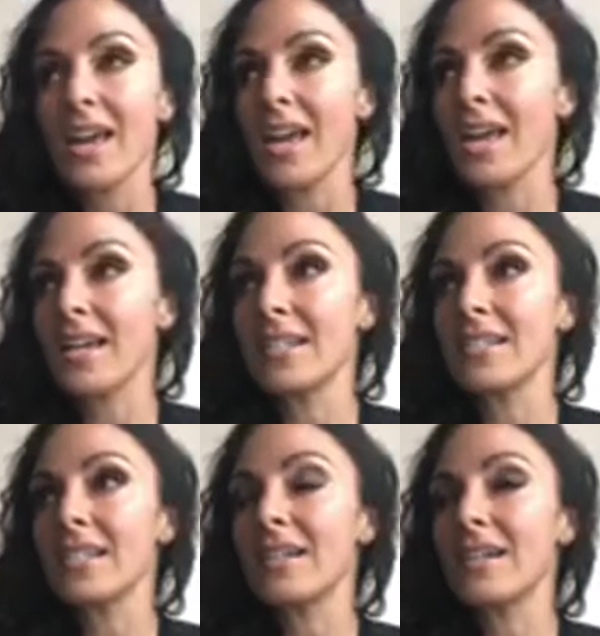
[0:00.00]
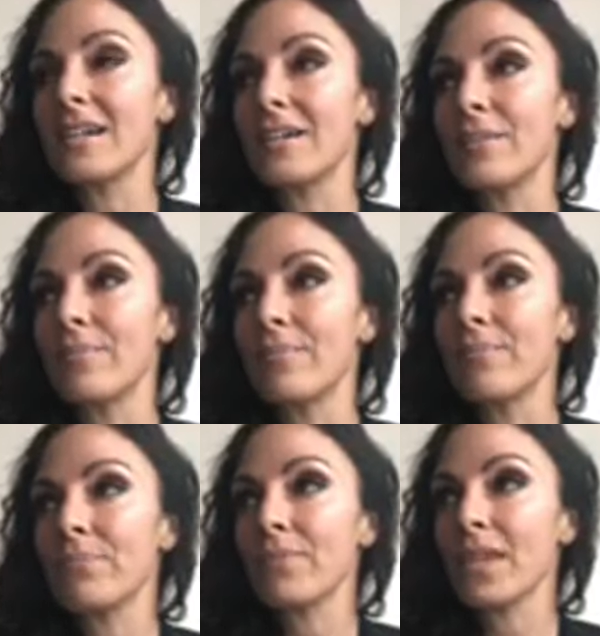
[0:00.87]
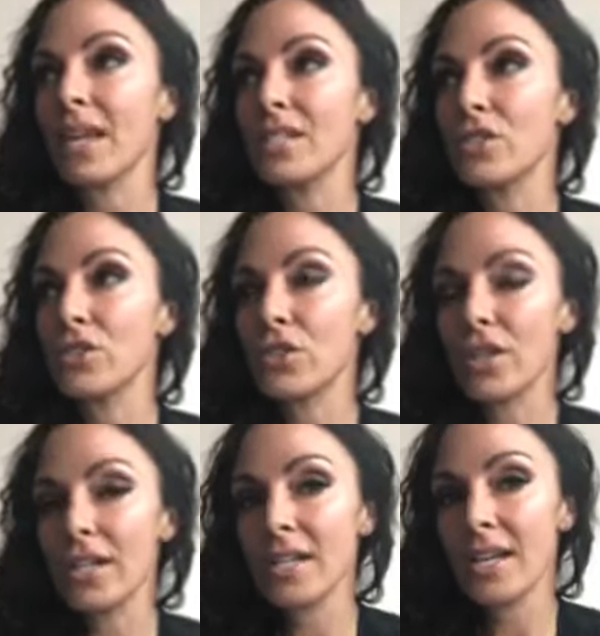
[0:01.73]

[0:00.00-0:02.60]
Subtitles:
And I started